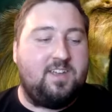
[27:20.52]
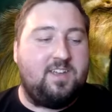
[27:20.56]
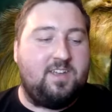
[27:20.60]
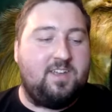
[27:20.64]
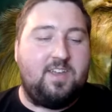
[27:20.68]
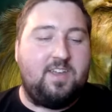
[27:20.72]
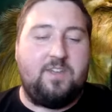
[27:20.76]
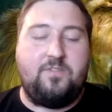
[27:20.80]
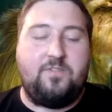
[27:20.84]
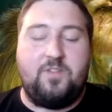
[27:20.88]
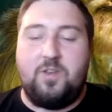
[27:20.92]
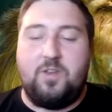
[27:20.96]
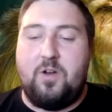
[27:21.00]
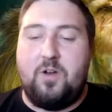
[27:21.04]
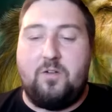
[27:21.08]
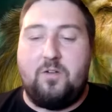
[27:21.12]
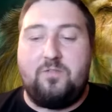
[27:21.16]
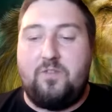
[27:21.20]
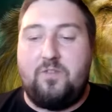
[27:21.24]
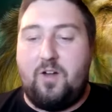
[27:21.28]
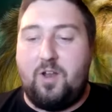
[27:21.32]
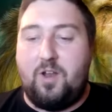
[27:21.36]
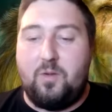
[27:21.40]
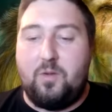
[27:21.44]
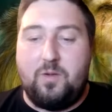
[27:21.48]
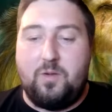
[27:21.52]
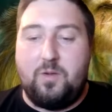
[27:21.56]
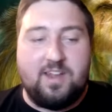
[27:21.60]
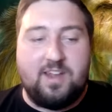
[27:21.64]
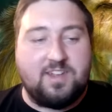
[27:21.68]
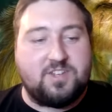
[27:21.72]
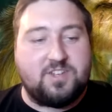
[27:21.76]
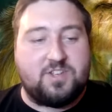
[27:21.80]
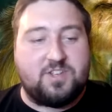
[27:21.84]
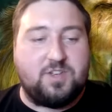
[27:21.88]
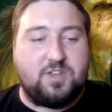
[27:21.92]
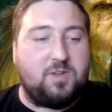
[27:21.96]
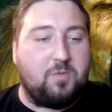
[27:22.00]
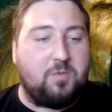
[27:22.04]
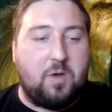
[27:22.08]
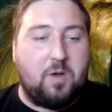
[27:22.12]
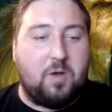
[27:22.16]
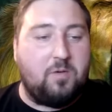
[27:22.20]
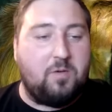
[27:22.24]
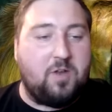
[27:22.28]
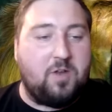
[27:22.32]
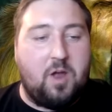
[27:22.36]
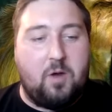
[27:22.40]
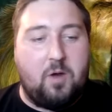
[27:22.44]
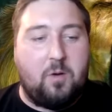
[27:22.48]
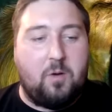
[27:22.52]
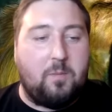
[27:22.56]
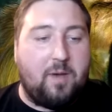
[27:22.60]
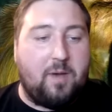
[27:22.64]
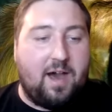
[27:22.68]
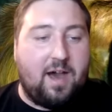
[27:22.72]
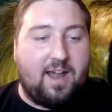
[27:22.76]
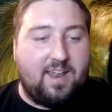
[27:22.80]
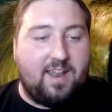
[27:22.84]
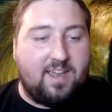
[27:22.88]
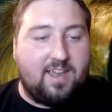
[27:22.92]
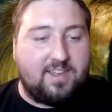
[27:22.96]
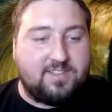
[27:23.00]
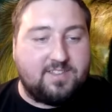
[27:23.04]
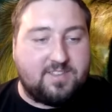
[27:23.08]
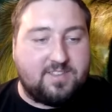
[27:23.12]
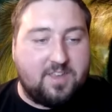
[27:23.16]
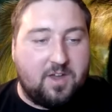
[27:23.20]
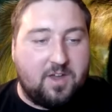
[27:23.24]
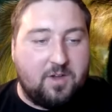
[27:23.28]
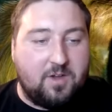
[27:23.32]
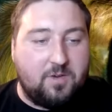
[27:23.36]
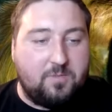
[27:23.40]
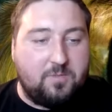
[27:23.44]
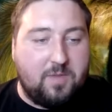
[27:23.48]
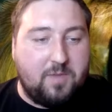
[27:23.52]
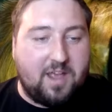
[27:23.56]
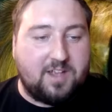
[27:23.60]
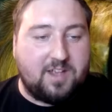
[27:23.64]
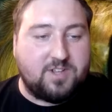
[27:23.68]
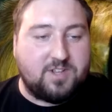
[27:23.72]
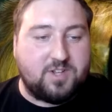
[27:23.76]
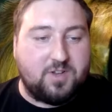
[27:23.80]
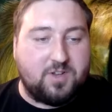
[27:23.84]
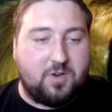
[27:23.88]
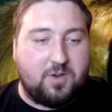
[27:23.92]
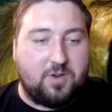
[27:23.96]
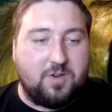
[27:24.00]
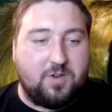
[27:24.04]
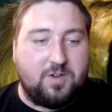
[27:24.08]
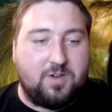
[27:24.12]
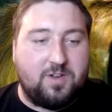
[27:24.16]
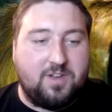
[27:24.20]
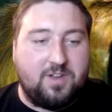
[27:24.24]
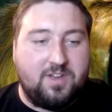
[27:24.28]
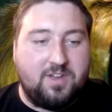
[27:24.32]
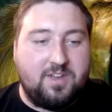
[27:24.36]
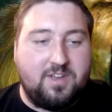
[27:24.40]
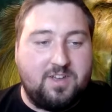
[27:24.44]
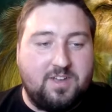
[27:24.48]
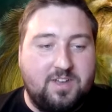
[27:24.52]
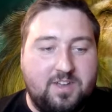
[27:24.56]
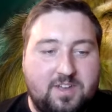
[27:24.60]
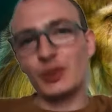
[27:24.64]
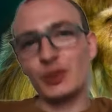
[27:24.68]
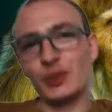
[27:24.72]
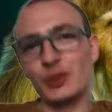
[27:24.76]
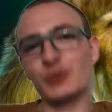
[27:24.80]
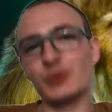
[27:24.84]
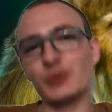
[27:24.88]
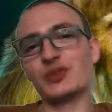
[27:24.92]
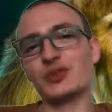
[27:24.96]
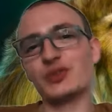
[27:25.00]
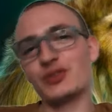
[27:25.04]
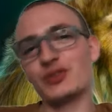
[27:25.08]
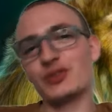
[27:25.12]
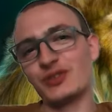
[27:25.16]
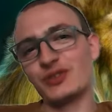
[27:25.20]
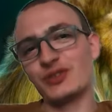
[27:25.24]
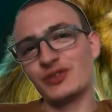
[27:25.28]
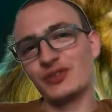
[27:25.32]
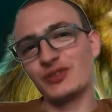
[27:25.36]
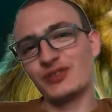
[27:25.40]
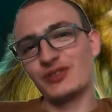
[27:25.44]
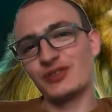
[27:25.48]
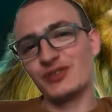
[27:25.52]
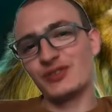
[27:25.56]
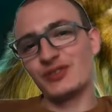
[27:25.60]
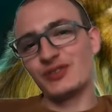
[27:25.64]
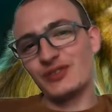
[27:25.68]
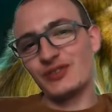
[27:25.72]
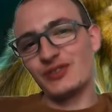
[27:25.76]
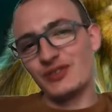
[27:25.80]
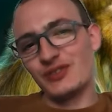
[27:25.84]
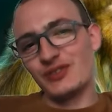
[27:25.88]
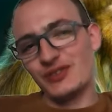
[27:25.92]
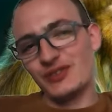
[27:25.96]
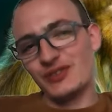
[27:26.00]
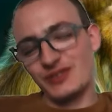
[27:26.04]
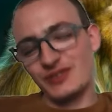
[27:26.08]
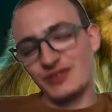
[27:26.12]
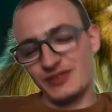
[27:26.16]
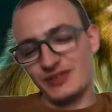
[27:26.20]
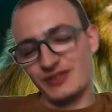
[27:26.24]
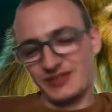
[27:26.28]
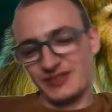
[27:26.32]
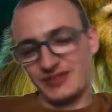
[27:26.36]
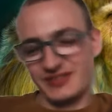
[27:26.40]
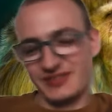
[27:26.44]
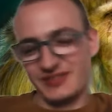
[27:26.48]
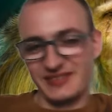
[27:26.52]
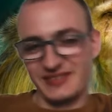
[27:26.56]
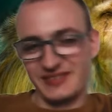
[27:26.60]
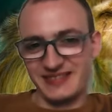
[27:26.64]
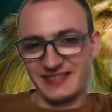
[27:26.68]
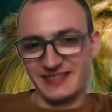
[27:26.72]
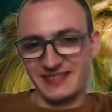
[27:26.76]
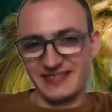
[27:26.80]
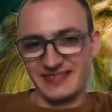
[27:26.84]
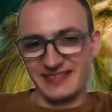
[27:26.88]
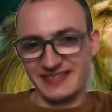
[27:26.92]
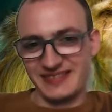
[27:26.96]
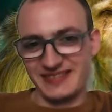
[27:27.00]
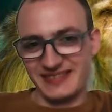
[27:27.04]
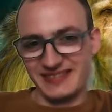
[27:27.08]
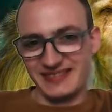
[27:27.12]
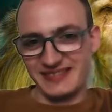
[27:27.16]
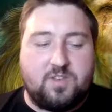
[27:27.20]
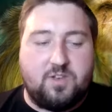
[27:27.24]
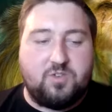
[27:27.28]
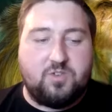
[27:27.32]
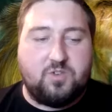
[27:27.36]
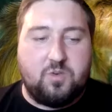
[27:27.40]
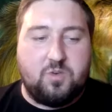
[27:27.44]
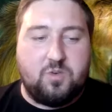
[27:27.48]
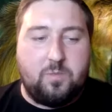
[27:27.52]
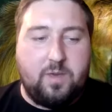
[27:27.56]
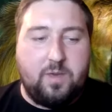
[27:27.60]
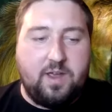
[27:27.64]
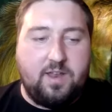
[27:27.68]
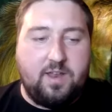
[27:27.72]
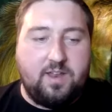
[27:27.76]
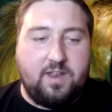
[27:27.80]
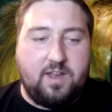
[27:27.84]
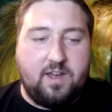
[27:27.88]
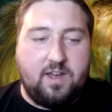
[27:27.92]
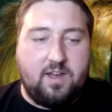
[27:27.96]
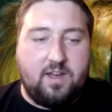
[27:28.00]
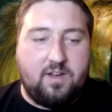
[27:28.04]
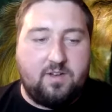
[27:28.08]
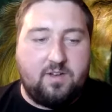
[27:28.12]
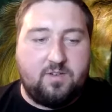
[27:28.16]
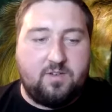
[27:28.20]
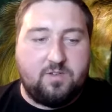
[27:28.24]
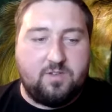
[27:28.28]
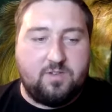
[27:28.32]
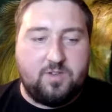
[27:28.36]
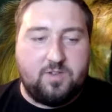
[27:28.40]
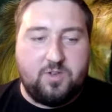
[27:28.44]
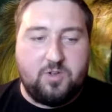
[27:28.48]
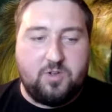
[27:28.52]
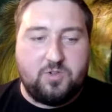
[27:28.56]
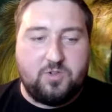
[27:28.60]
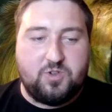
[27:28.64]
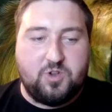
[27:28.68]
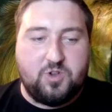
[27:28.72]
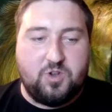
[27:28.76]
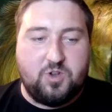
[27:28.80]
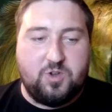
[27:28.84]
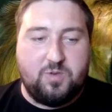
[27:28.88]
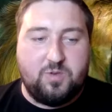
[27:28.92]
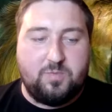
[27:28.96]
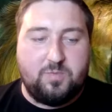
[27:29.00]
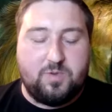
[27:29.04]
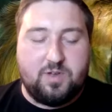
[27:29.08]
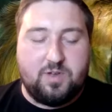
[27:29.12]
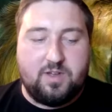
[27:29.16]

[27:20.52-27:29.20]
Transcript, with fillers: if you're not following us, you won't know about it. So make well, sure definitely follow us. Make sure you follow us on all our social media, YouTube,